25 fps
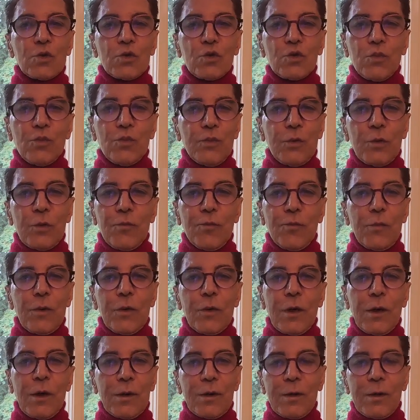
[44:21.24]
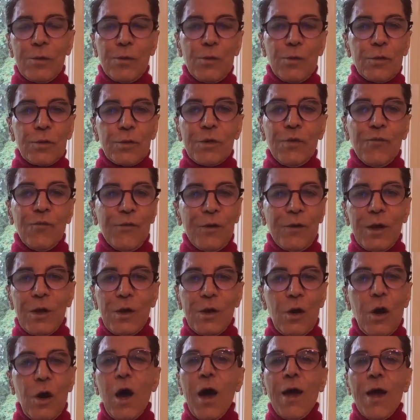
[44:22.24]
to
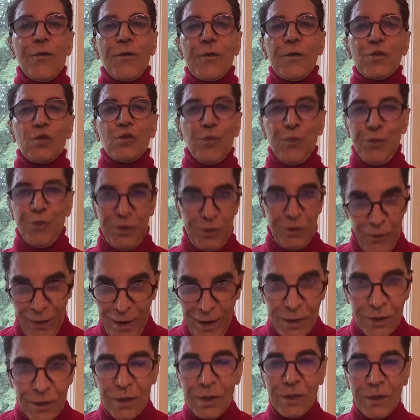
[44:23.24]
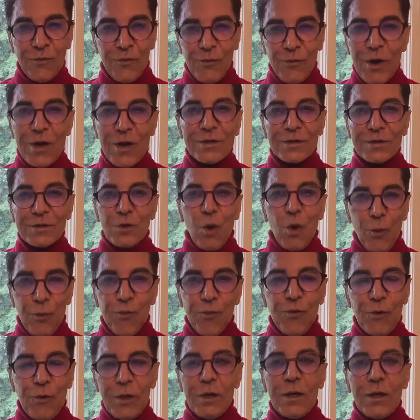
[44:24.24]
to prevent it first,
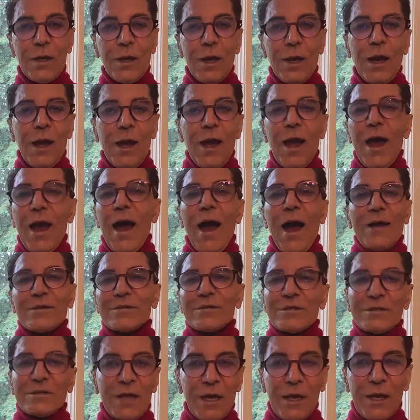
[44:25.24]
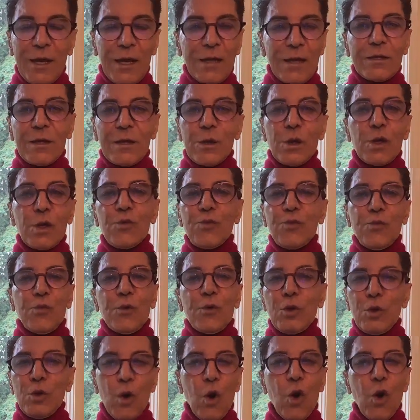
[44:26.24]
hopefully, and second, if
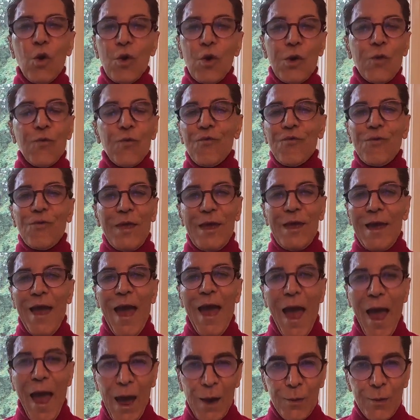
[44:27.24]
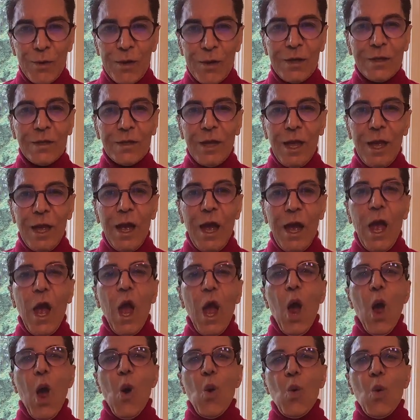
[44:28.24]
we know if they have it,
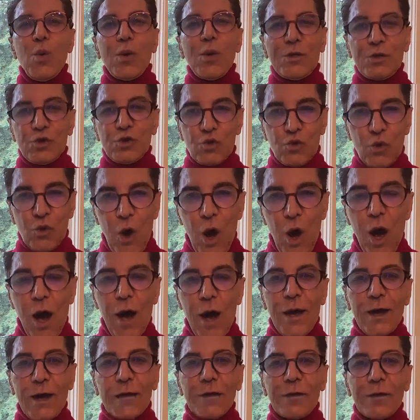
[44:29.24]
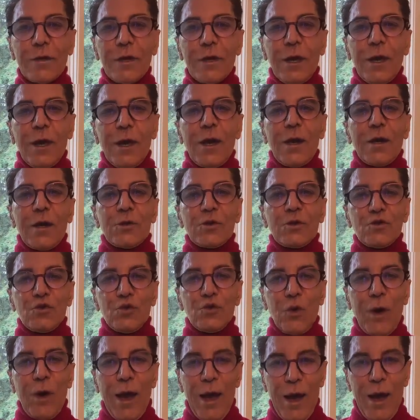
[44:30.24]
we try
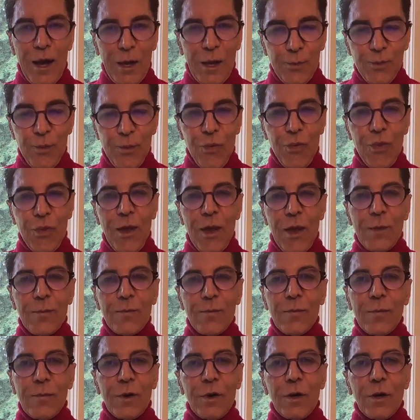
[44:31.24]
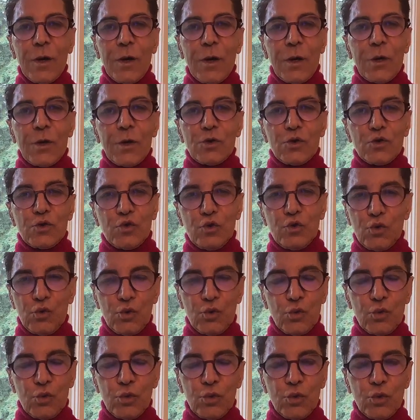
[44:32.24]
to help them
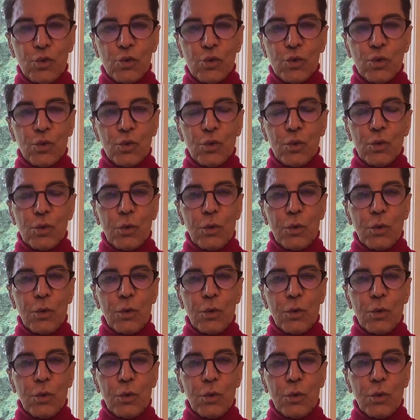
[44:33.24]
to